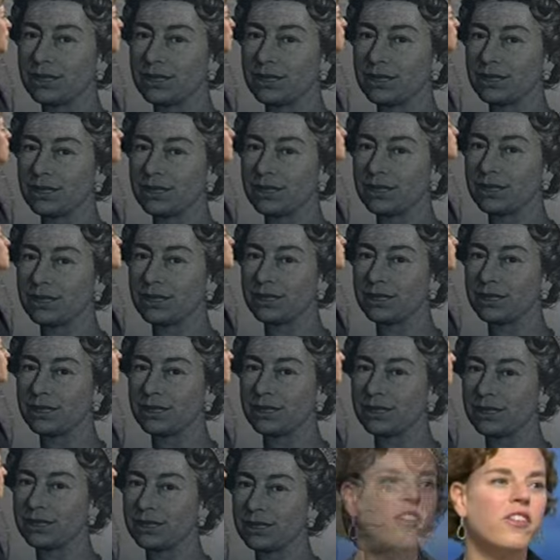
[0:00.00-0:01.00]
Oh, that's right.
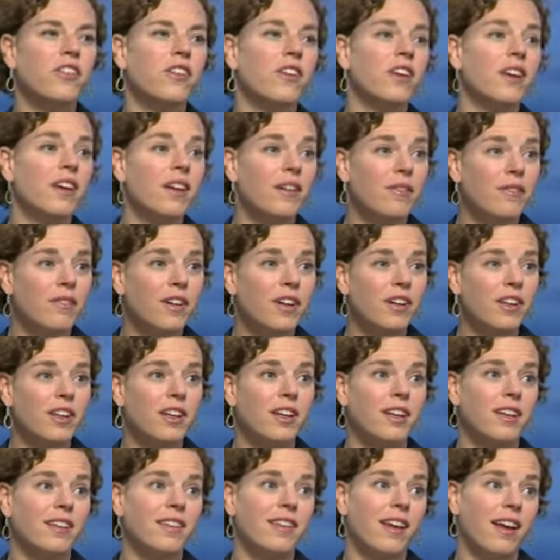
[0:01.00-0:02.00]
It's actually a
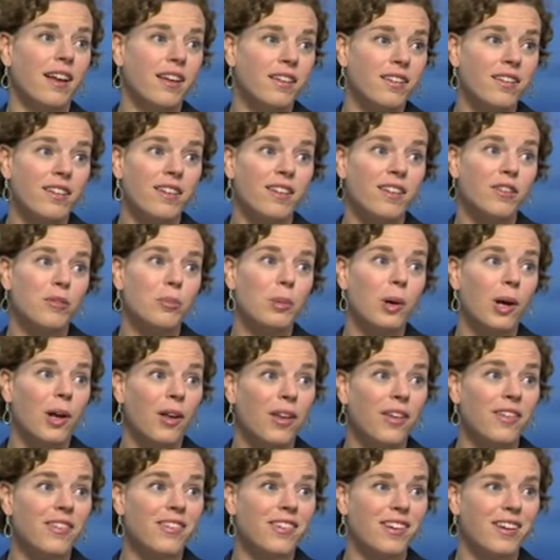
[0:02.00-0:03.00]
fairly contentious
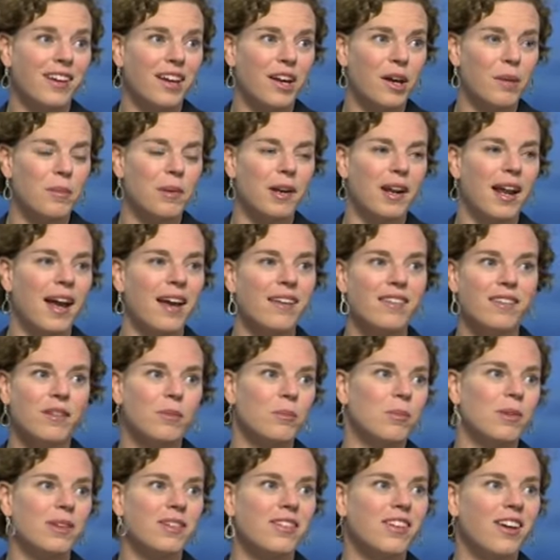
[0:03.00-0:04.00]
policy. Um,
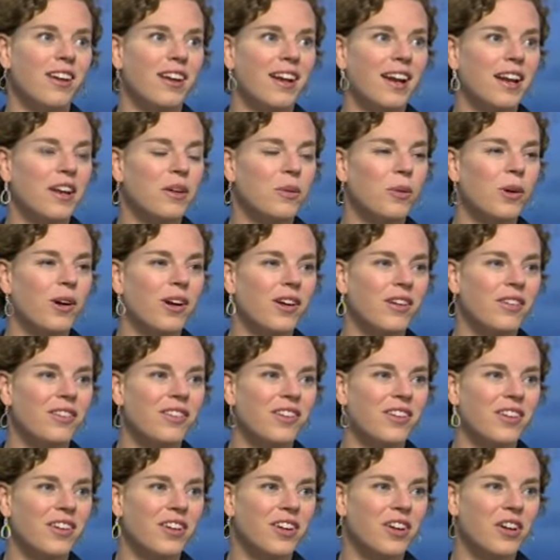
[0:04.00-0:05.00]
hasn't been done anywhere
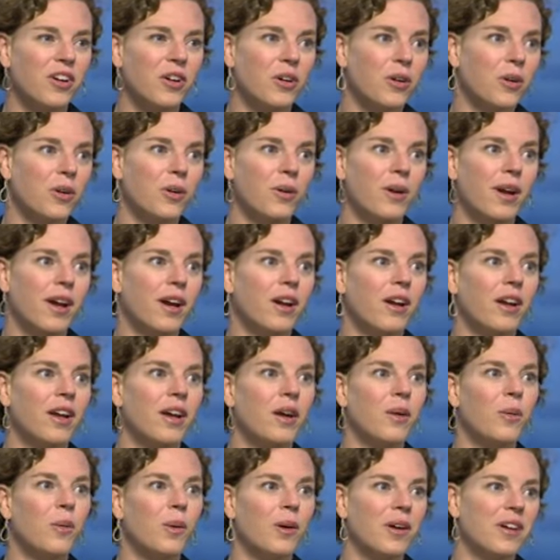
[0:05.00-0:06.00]
else in the euro
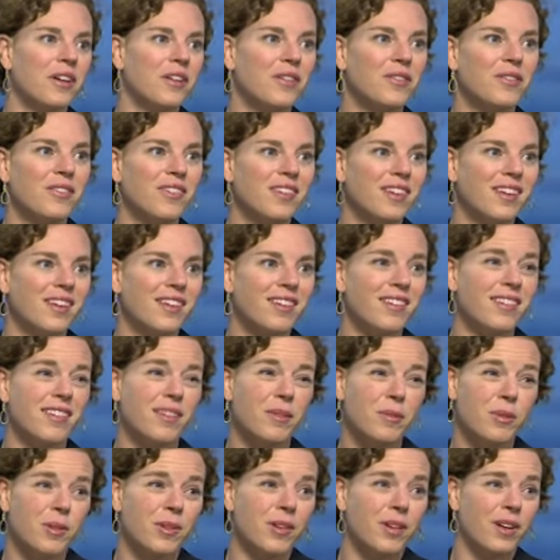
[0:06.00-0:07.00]
area where you've seen
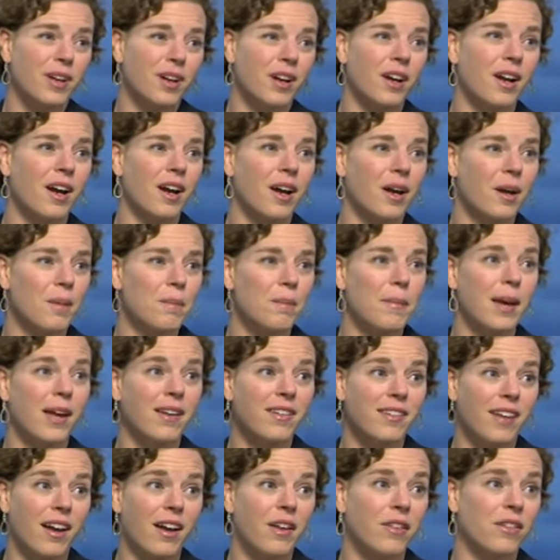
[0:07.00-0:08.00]
similar um,
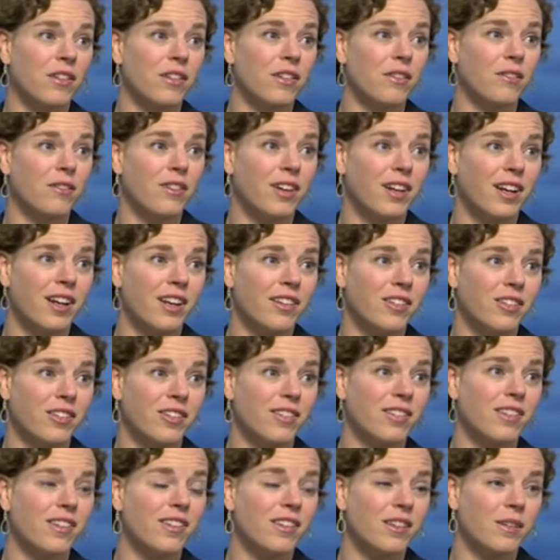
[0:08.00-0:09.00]
meltdowns in the
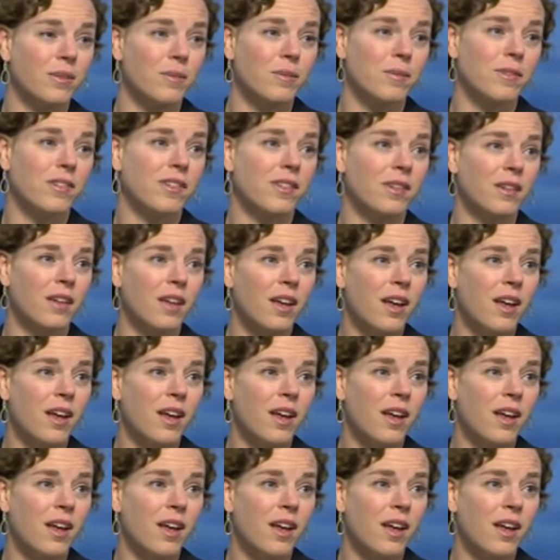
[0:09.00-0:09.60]
financial systems.